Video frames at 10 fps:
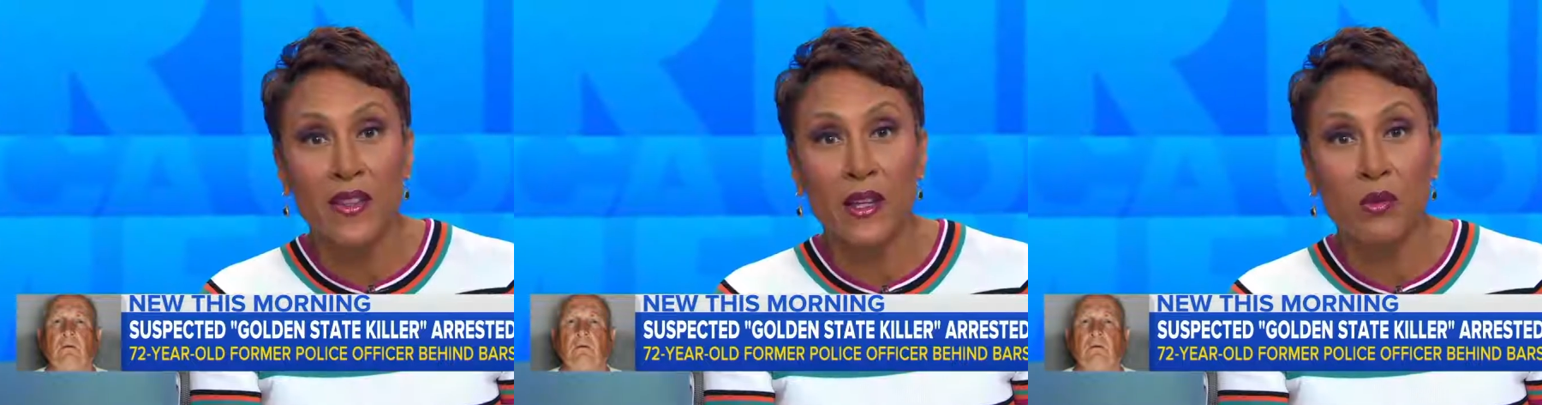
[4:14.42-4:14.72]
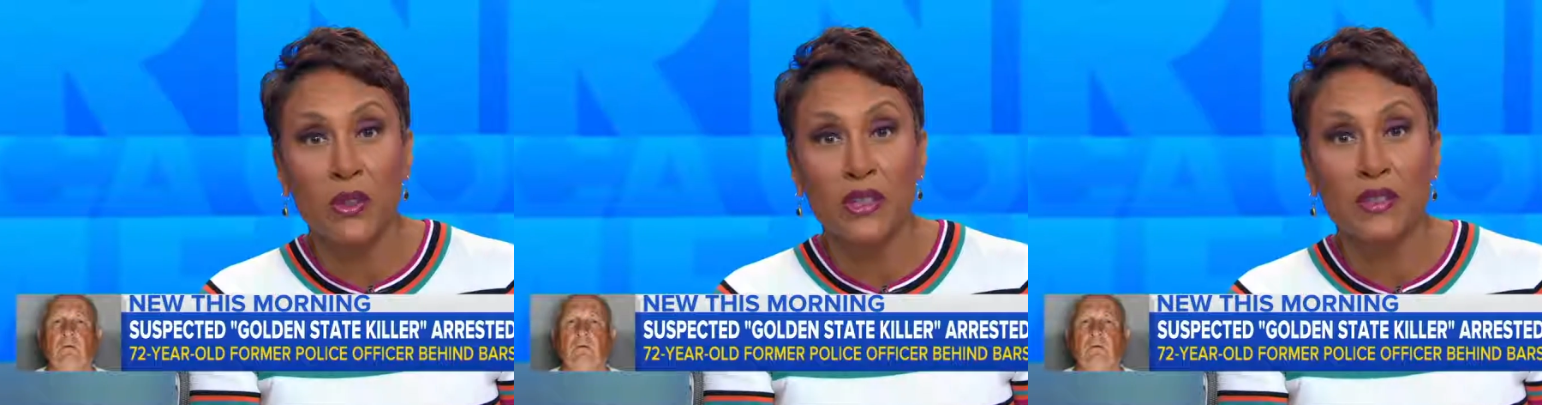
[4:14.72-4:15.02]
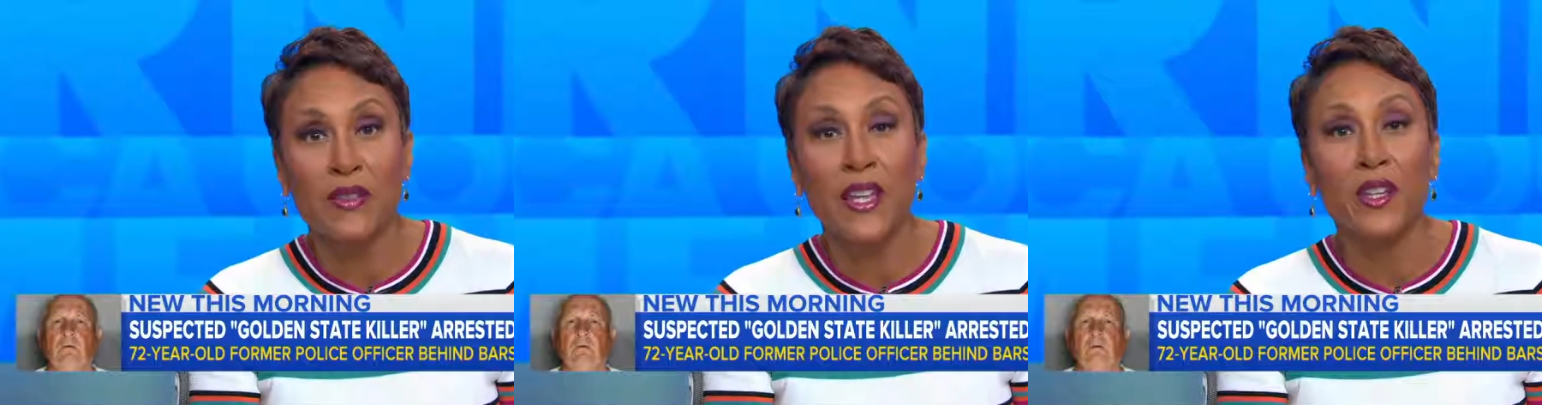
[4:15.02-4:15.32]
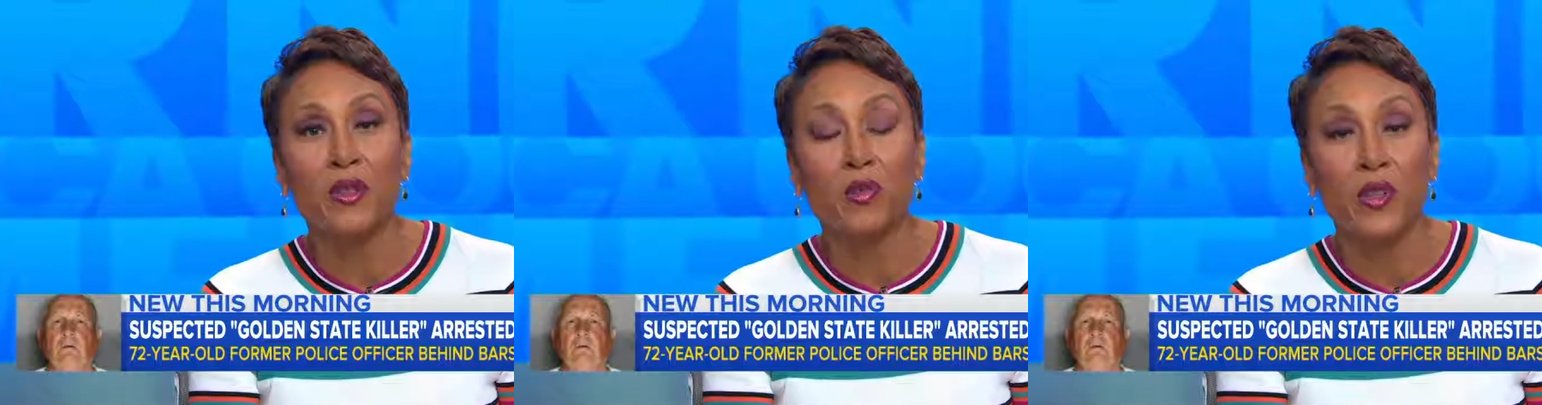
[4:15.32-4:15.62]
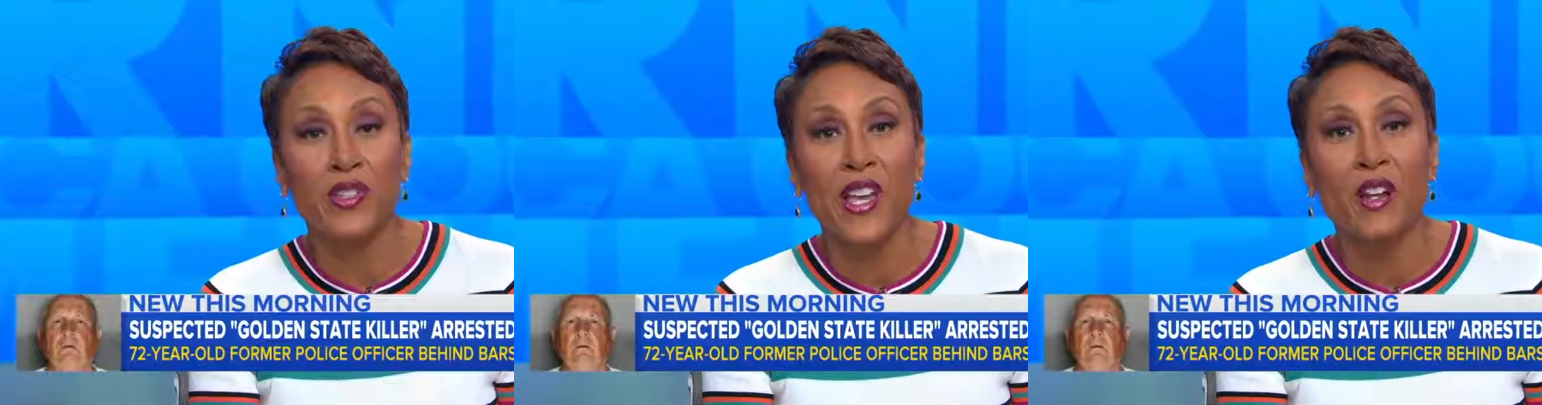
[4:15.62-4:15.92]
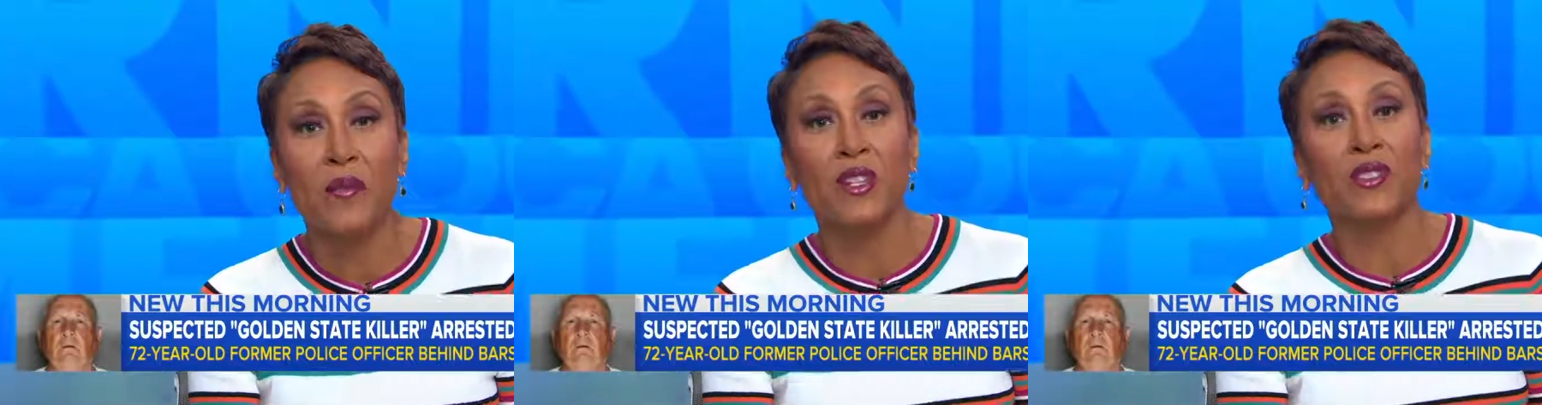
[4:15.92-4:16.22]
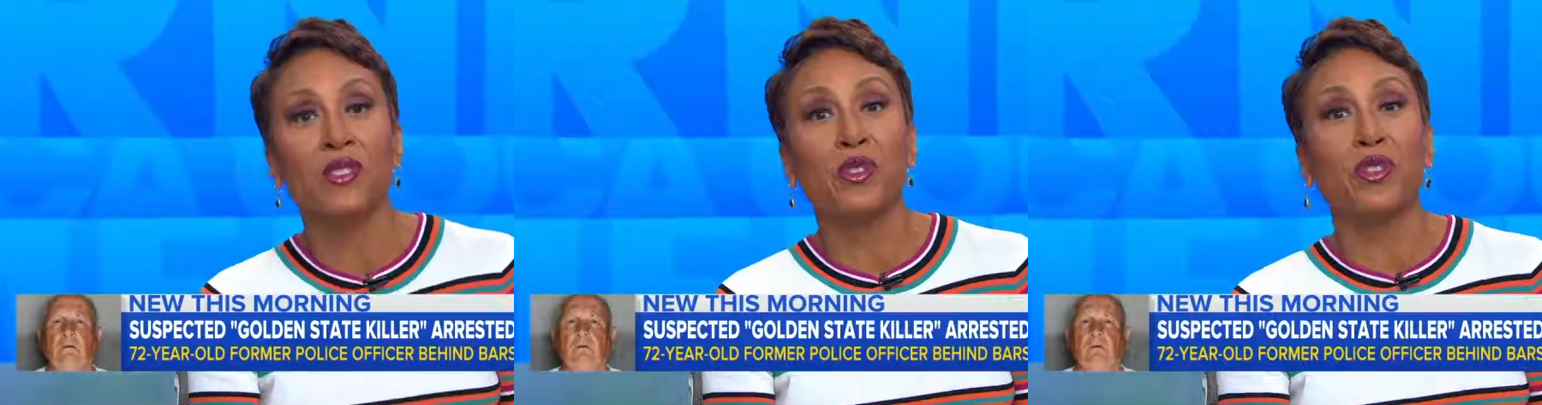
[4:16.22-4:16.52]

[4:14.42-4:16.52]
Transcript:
Speaker 1: that, Whit. Thank you with Sacramento District